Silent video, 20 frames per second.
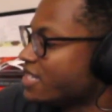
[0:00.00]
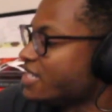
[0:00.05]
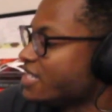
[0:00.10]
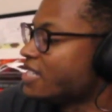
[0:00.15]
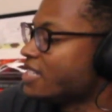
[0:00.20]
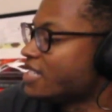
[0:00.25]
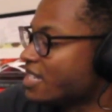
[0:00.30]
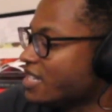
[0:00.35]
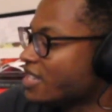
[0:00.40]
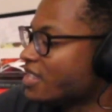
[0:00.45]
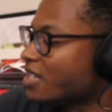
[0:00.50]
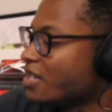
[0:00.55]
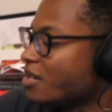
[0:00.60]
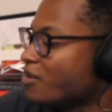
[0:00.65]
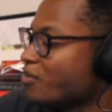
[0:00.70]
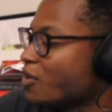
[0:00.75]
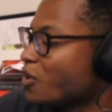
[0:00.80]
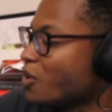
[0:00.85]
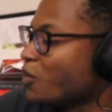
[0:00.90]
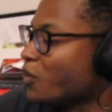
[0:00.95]
Send
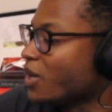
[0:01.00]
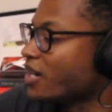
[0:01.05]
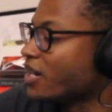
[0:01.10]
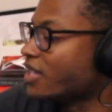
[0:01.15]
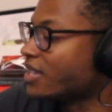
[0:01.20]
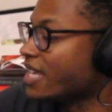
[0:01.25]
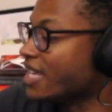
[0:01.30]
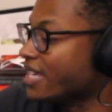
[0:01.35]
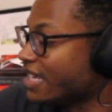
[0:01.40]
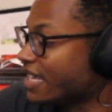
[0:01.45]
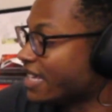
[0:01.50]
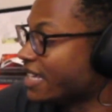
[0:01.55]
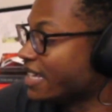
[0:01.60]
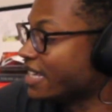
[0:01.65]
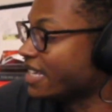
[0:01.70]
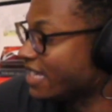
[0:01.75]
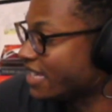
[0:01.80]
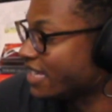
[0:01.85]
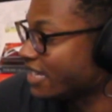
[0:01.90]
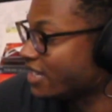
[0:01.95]
them where they
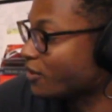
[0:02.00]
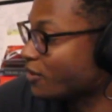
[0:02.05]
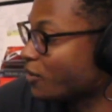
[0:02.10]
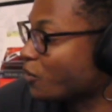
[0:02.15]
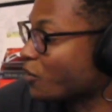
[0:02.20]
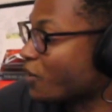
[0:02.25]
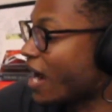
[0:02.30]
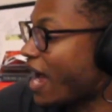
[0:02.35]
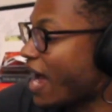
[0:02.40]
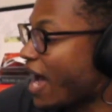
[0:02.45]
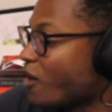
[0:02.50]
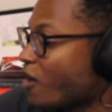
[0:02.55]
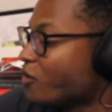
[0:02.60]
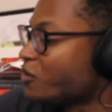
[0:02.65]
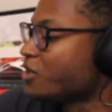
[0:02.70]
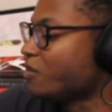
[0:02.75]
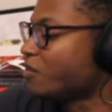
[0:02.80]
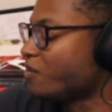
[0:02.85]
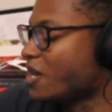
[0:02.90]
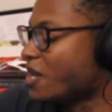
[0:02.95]
can get or
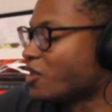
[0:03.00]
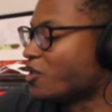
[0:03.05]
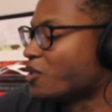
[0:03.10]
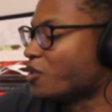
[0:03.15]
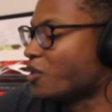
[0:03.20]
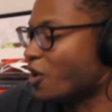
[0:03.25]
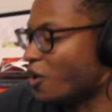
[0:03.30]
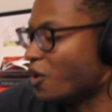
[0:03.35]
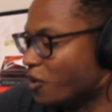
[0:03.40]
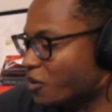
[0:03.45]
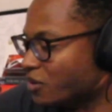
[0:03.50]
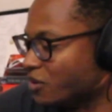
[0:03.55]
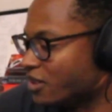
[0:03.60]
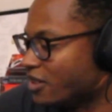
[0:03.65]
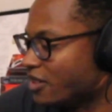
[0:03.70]
how to make their own.